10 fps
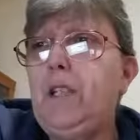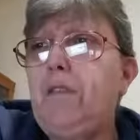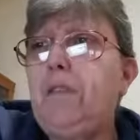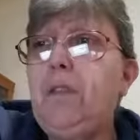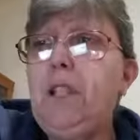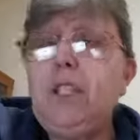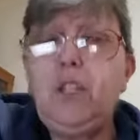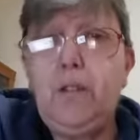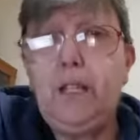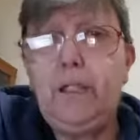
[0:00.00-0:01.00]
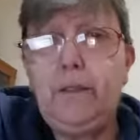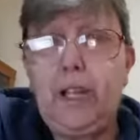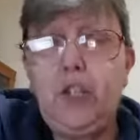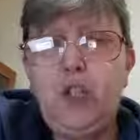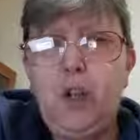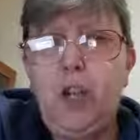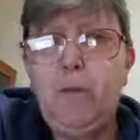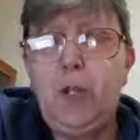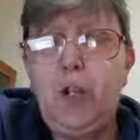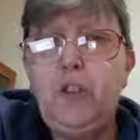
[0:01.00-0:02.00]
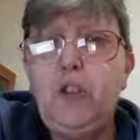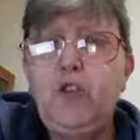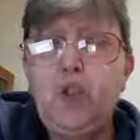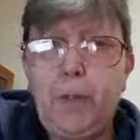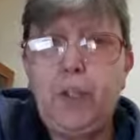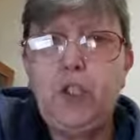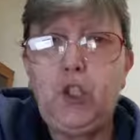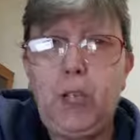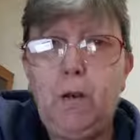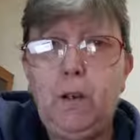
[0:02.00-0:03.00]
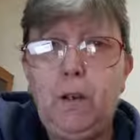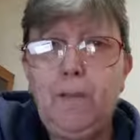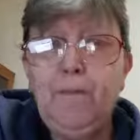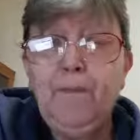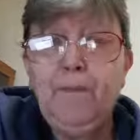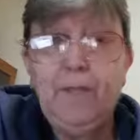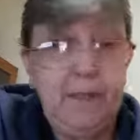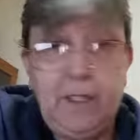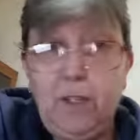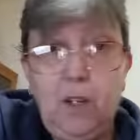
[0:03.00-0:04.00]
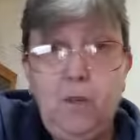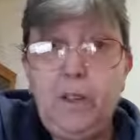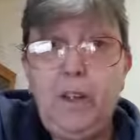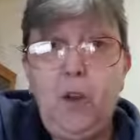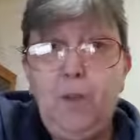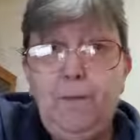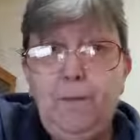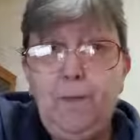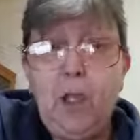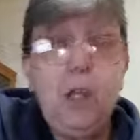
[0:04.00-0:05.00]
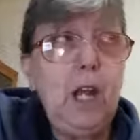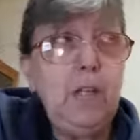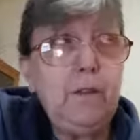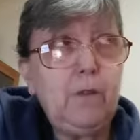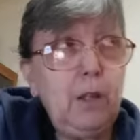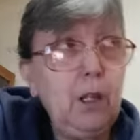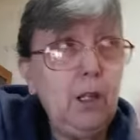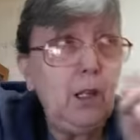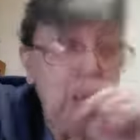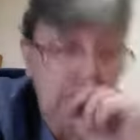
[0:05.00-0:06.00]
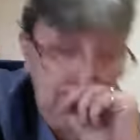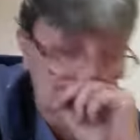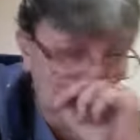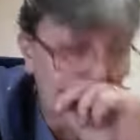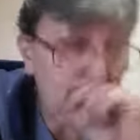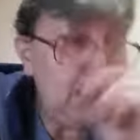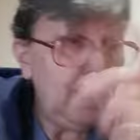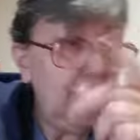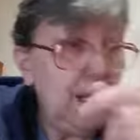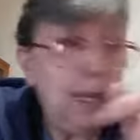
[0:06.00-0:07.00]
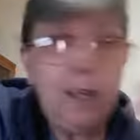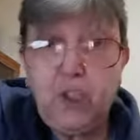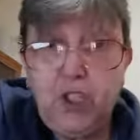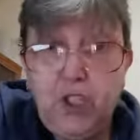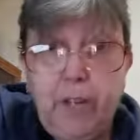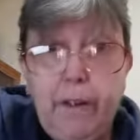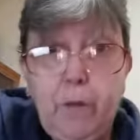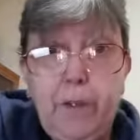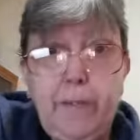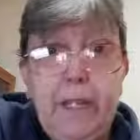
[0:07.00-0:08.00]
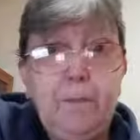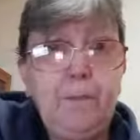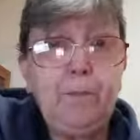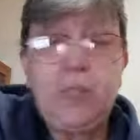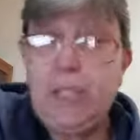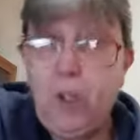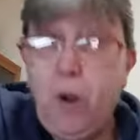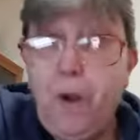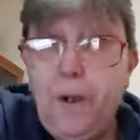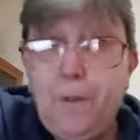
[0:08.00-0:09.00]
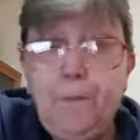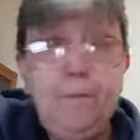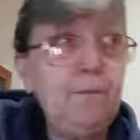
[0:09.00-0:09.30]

You're 32 years of age, you're home alone, you drop in the shower and there's no one to help you. And you've got, and you live in a house you're sharing with men, but they're not home.